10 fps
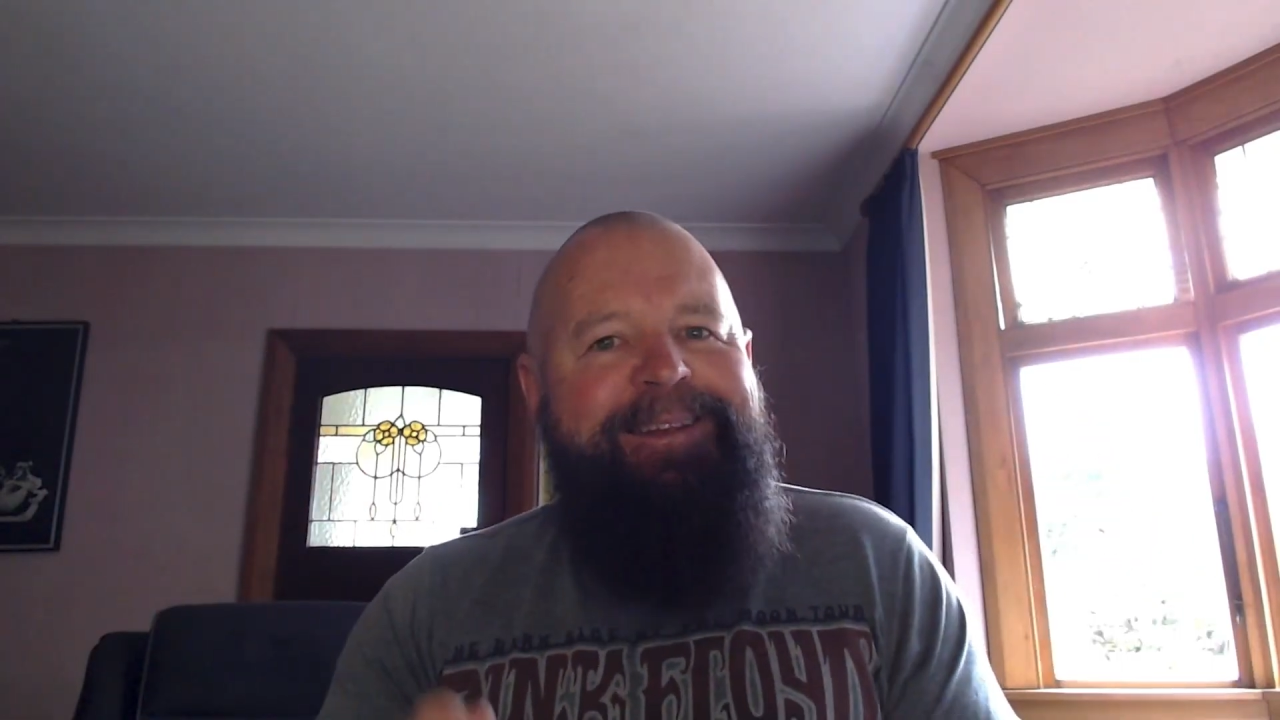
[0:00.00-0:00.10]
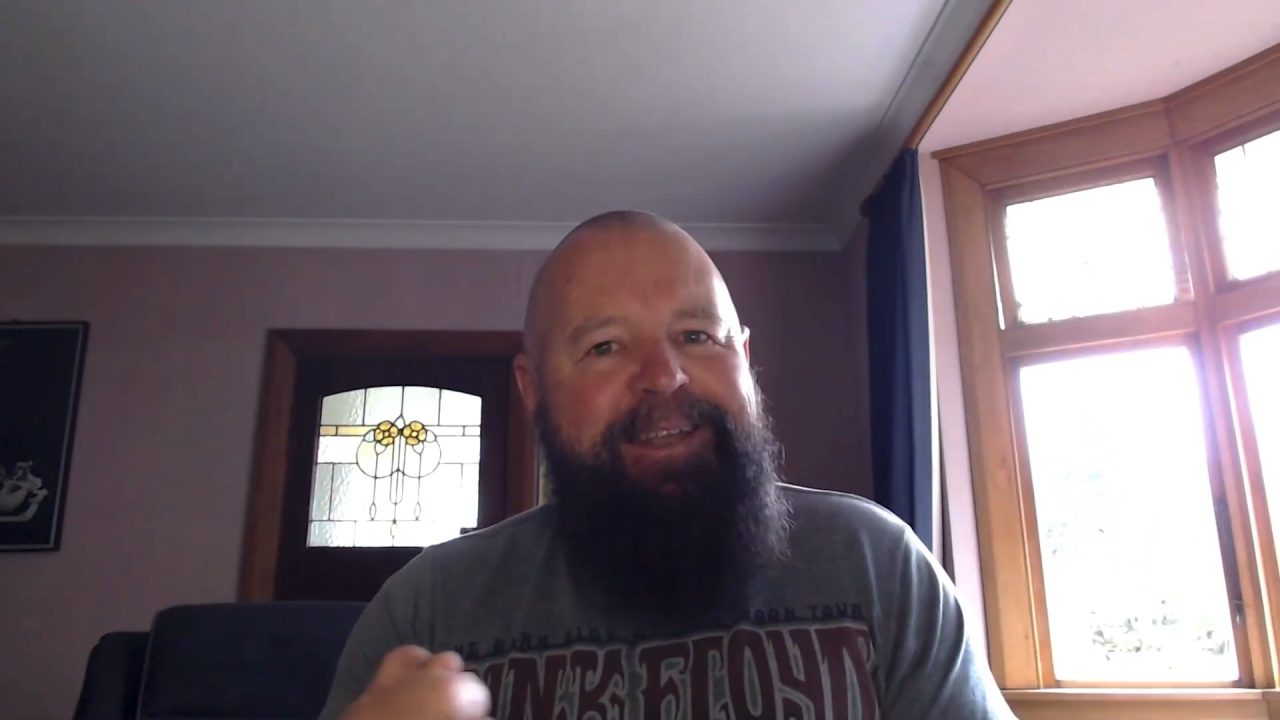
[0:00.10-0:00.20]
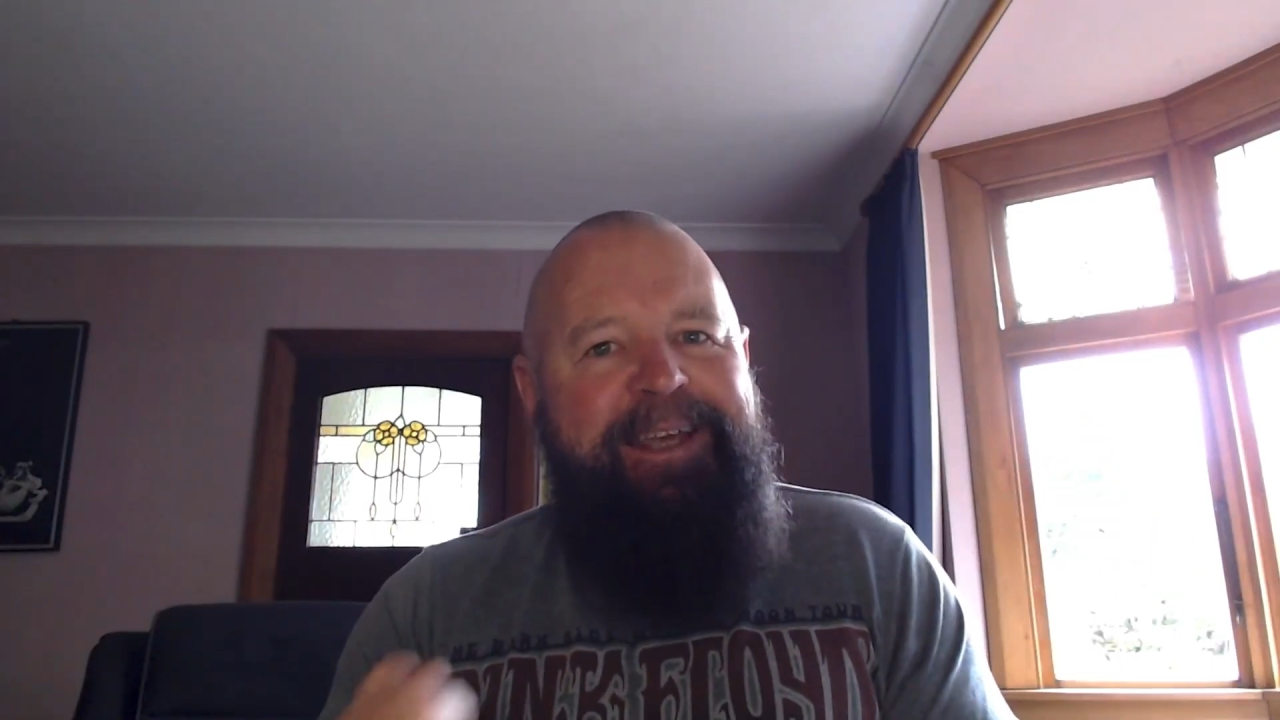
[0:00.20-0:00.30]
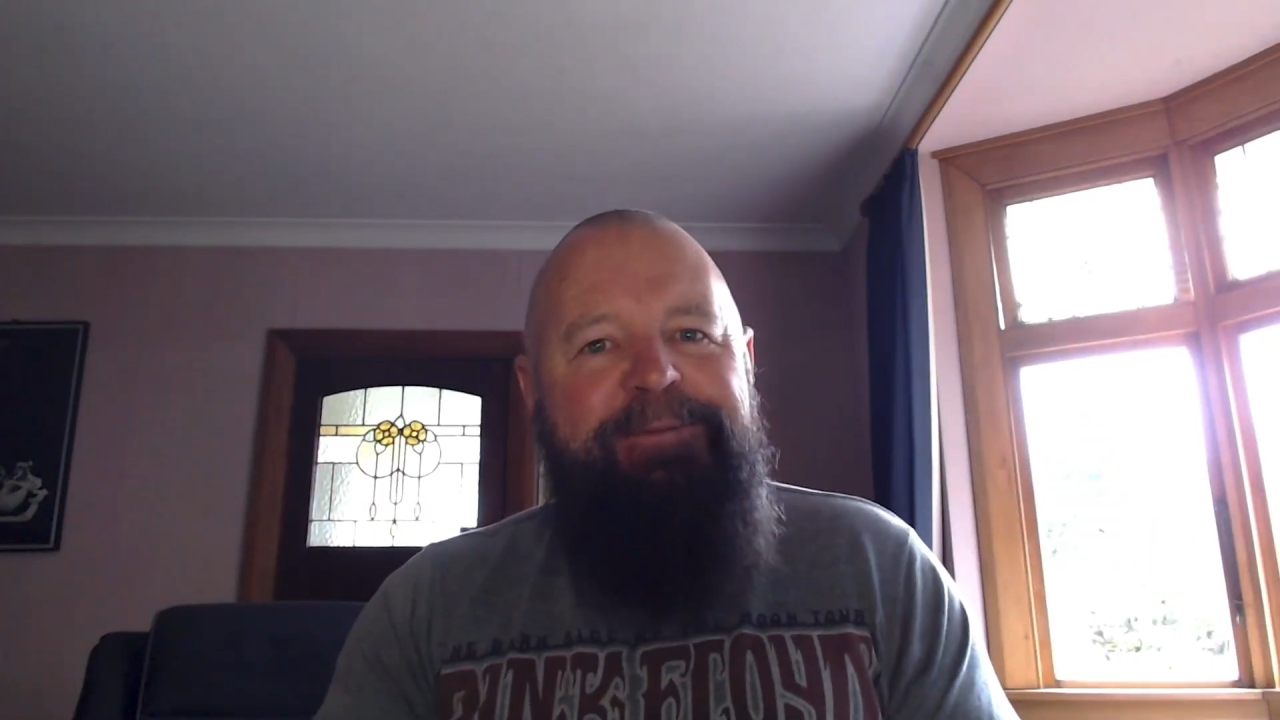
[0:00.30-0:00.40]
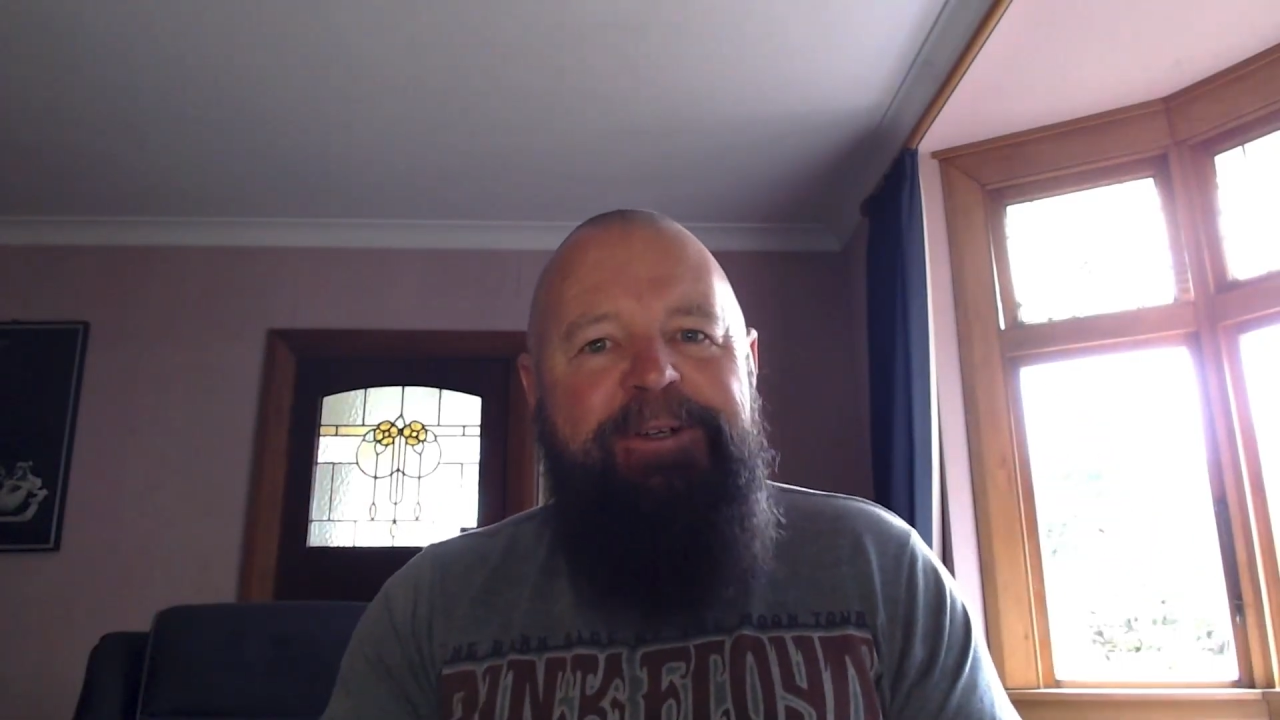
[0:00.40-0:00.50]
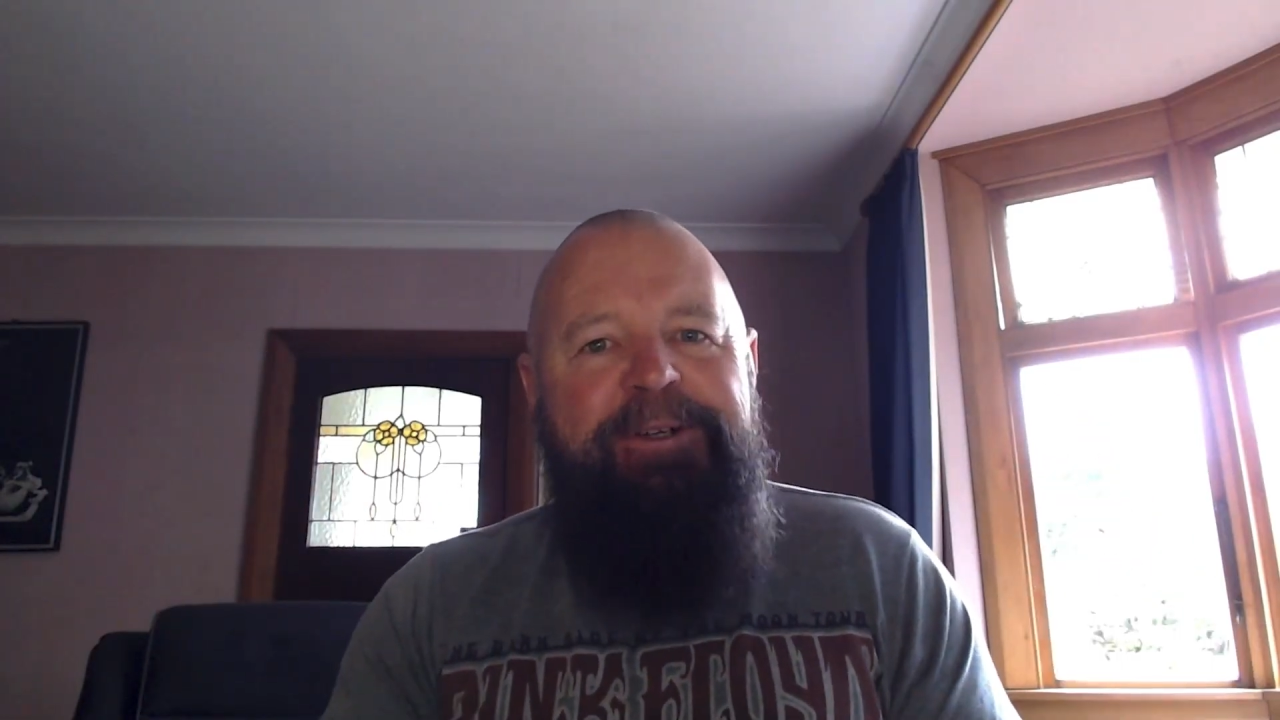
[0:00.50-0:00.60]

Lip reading: dead for